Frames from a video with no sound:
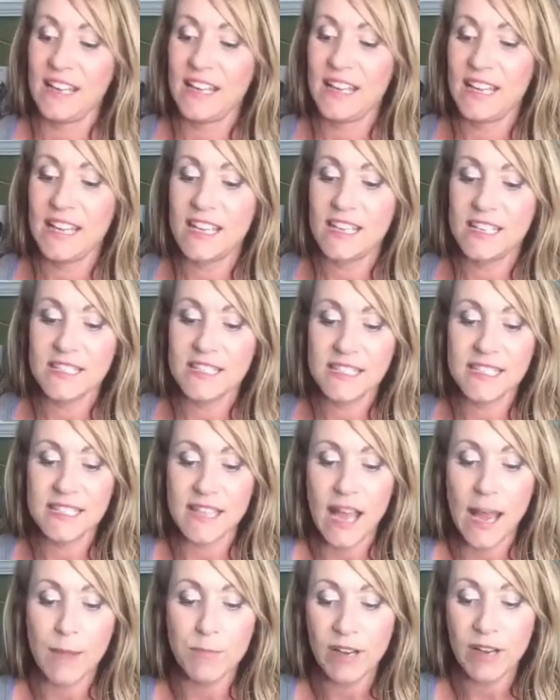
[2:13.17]

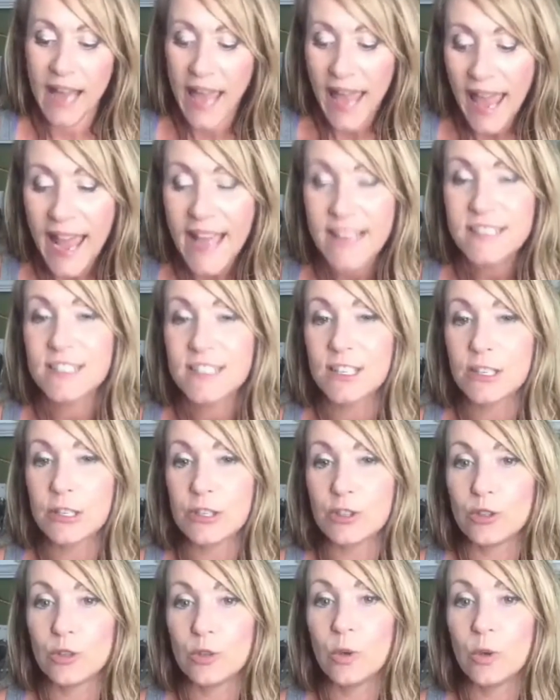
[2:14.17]
is I'm gonna ask
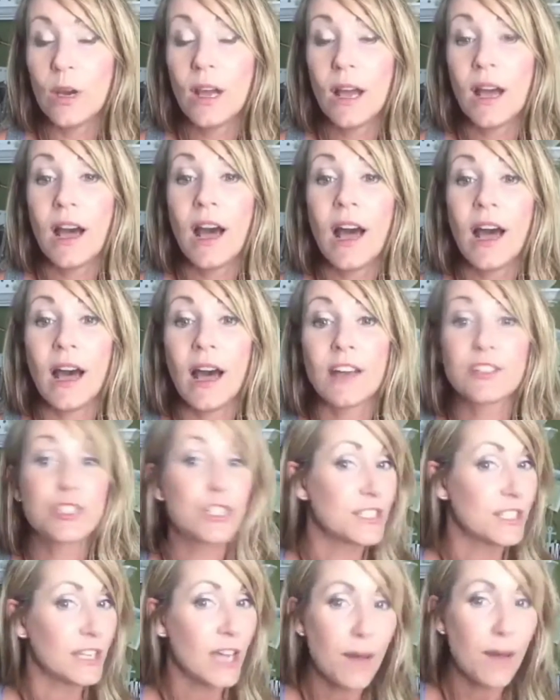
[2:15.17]
you
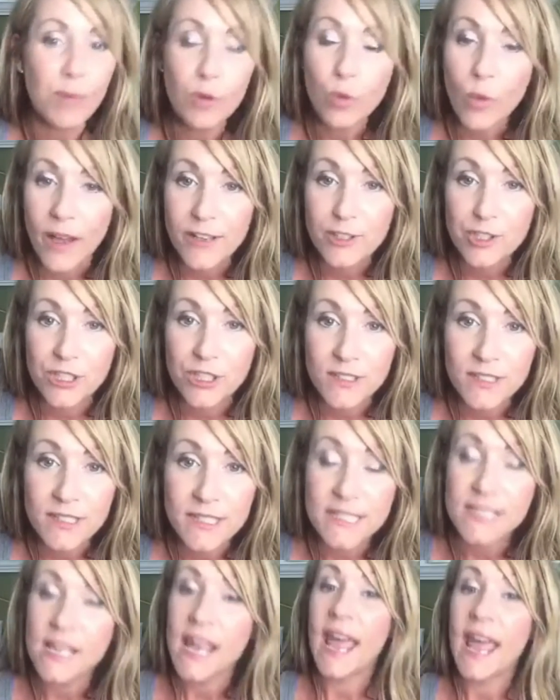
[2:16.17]
just a couple
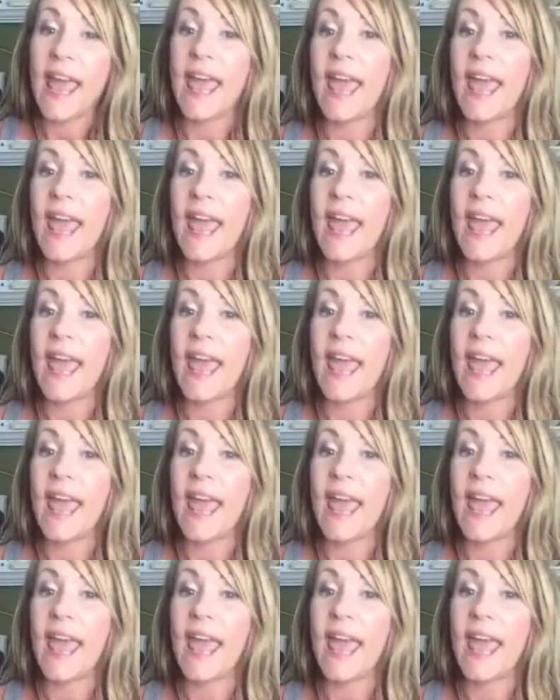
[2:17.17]
questions,